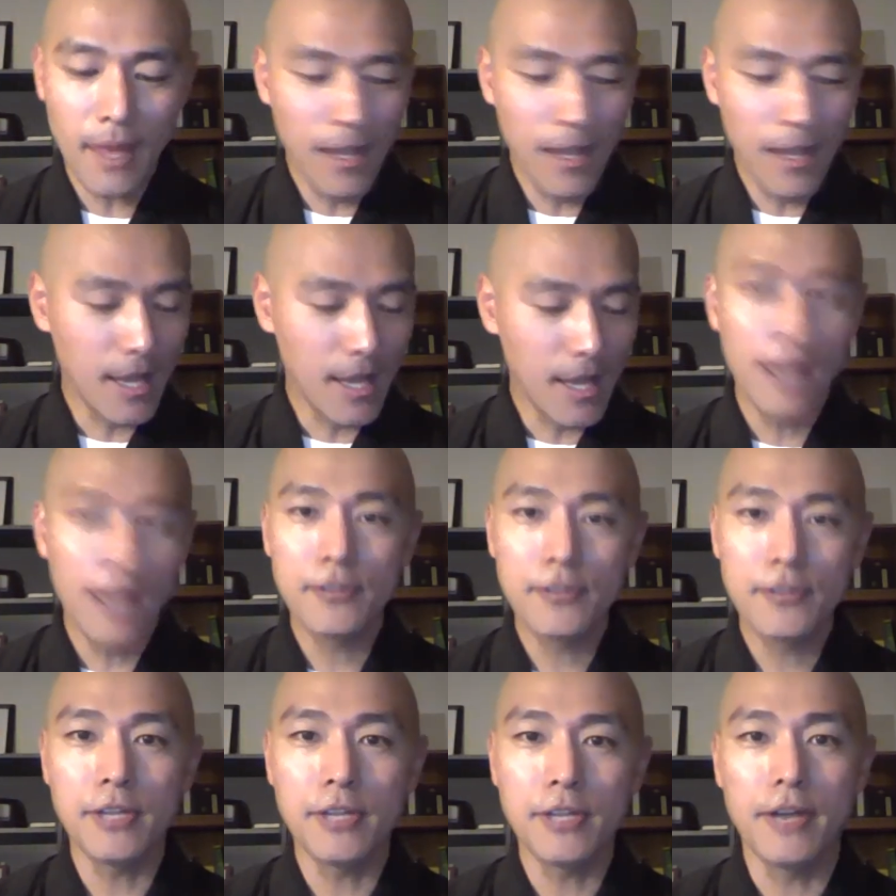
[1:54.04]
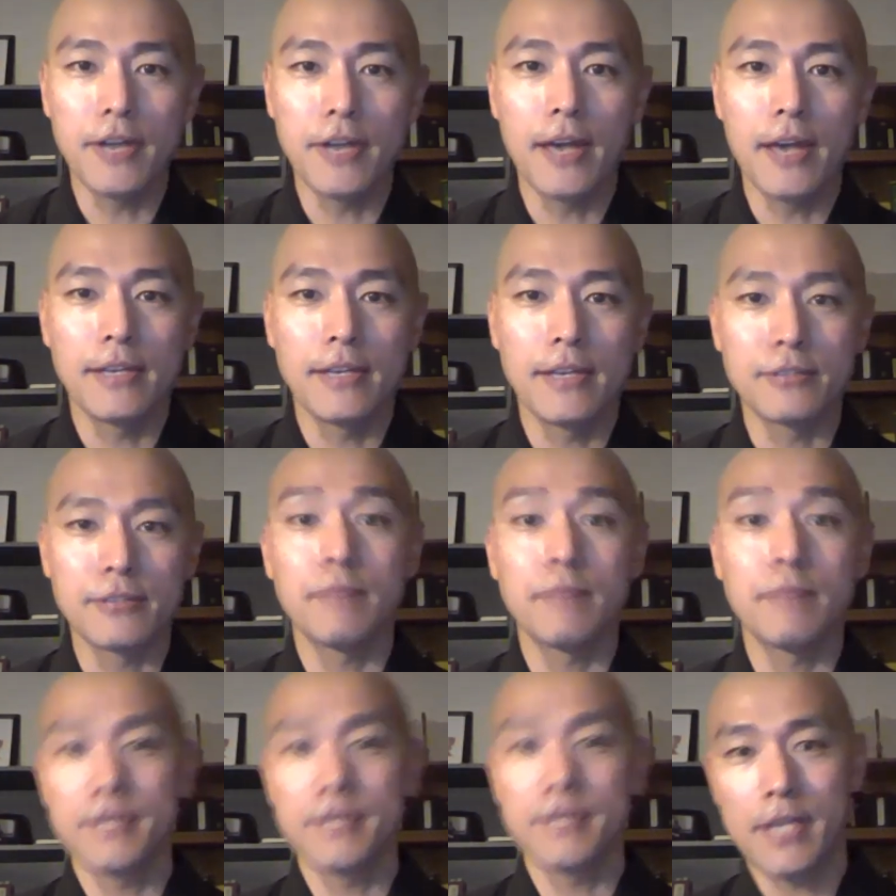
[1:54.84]
And I tell you, I grew
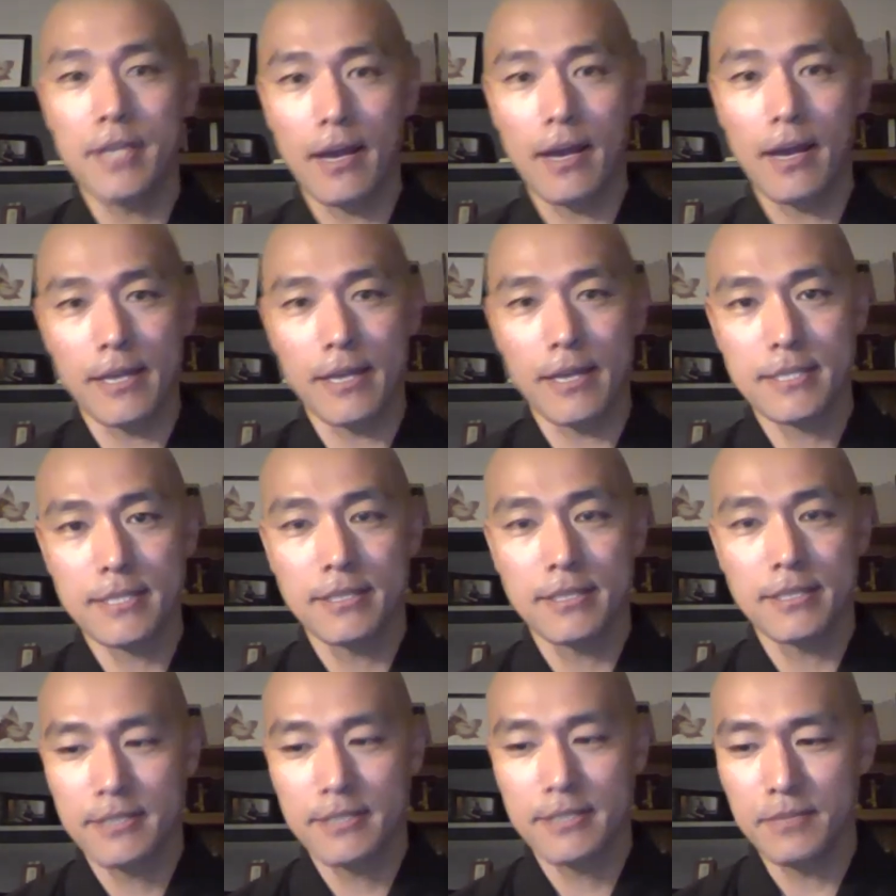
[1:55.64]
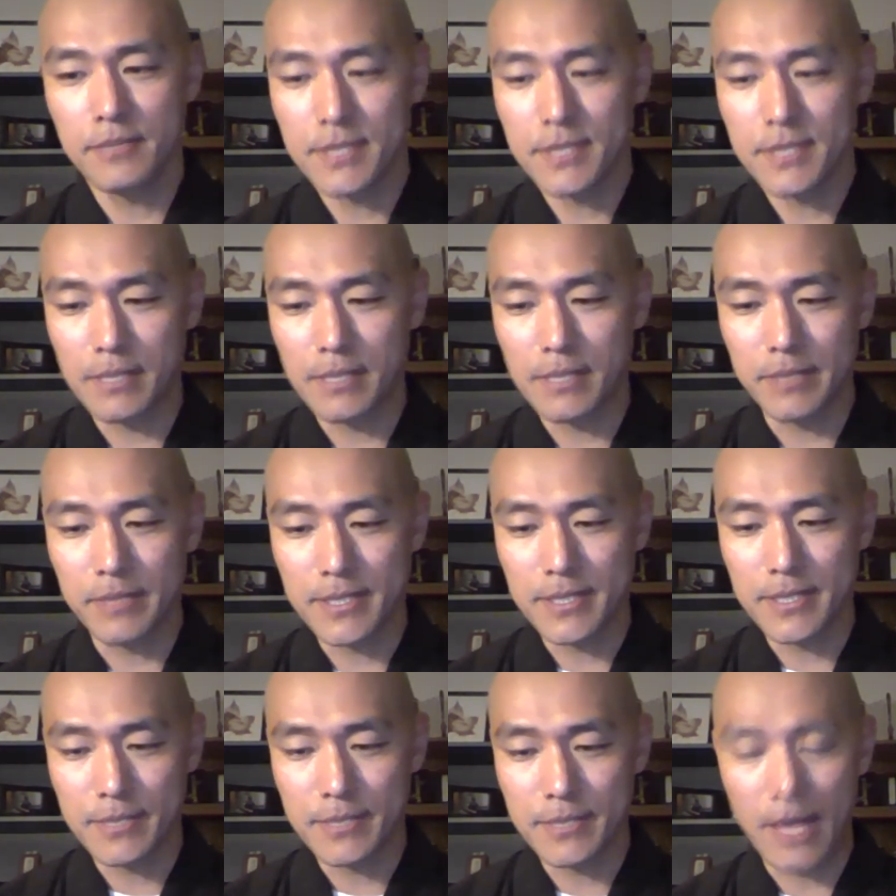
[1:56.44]
up as the youngest of the
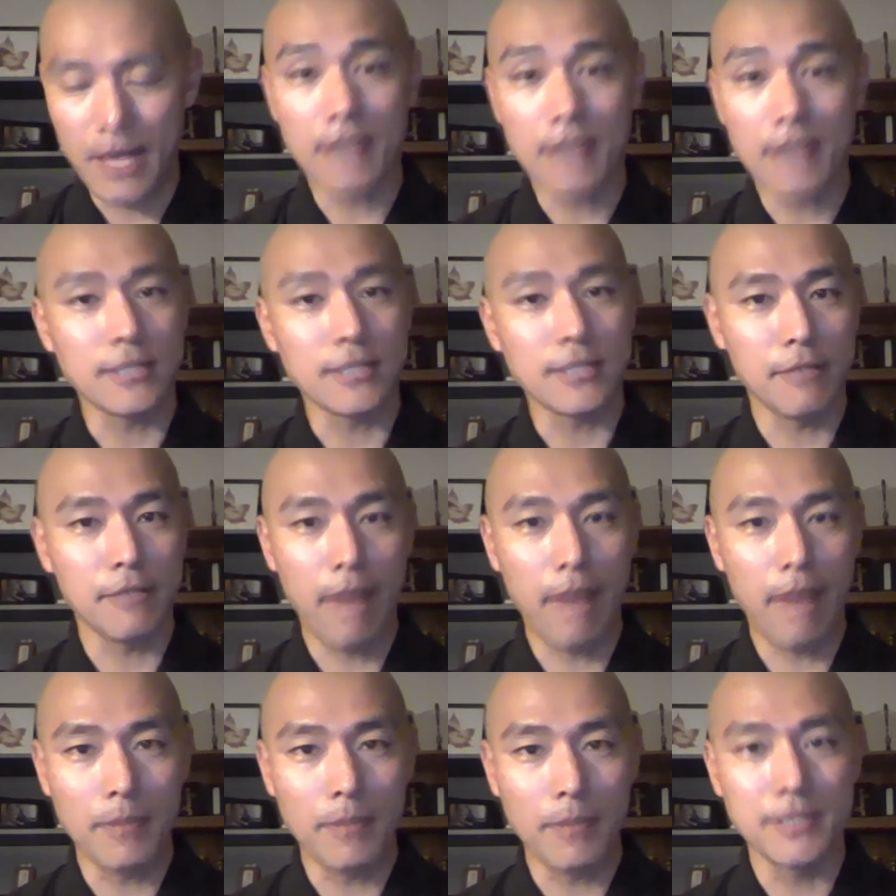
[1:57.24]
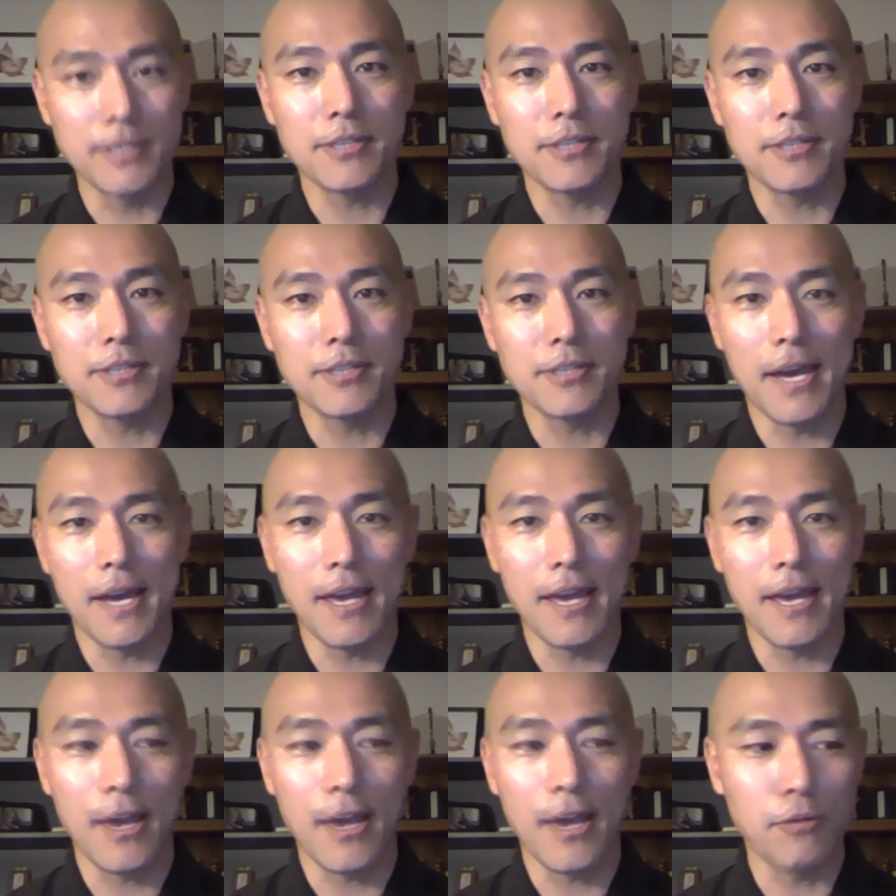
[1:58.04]
siblings. That's actually in the family, so I
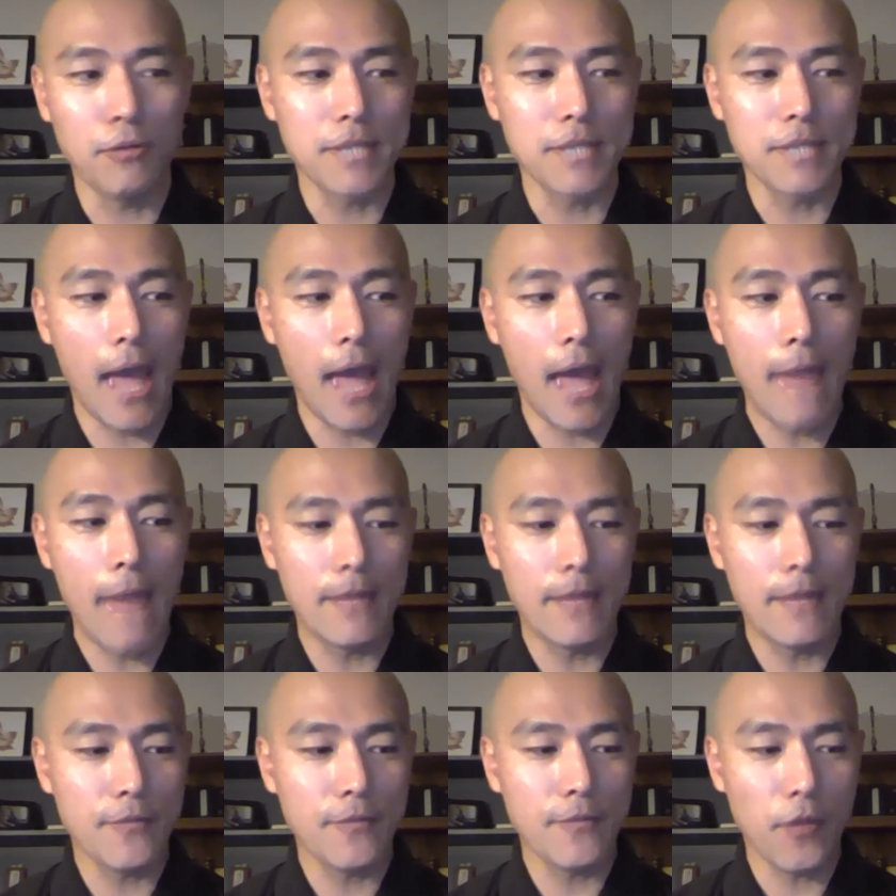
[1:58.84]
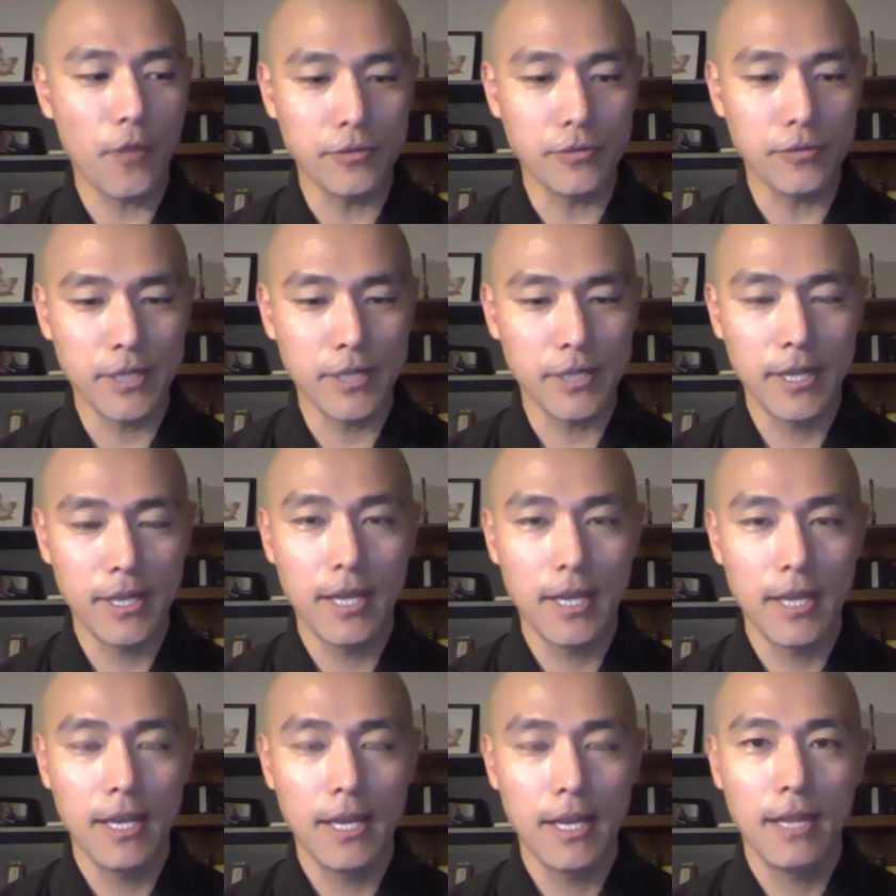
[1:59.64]
always had that thought
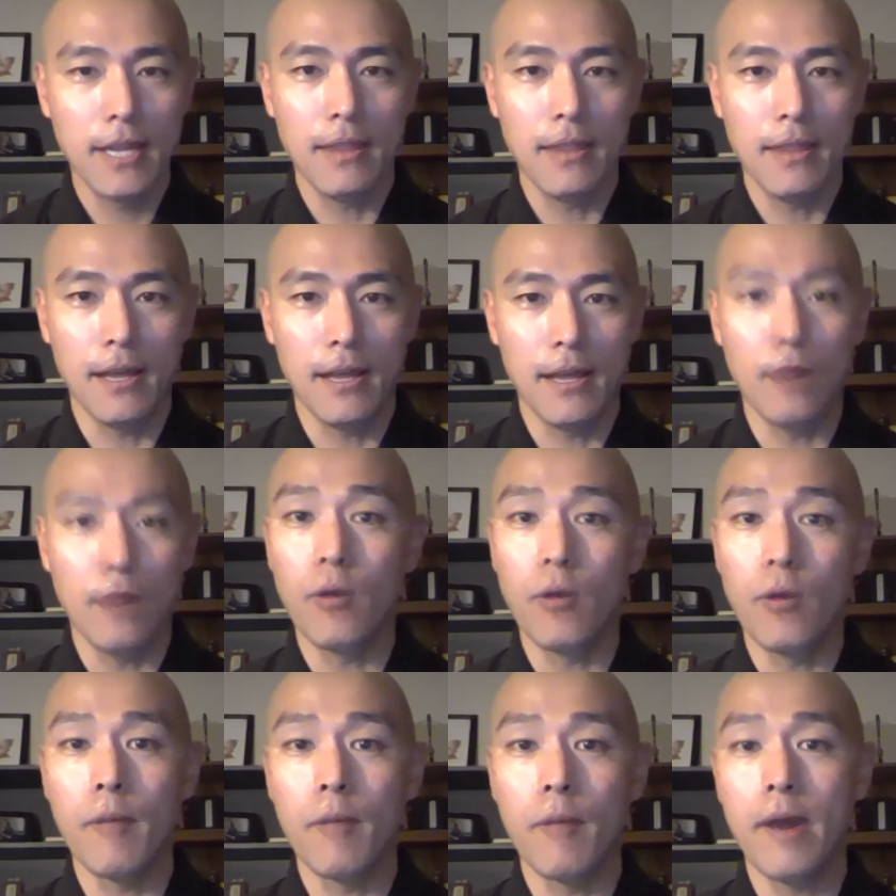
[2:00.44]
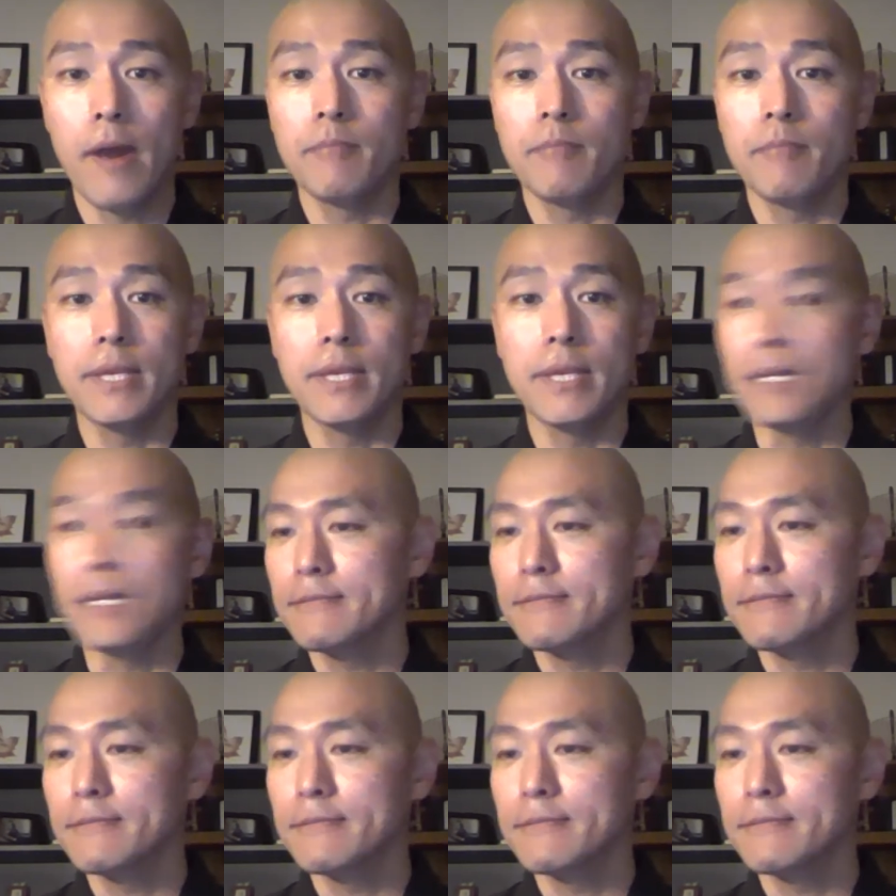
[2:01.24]
that, what about me?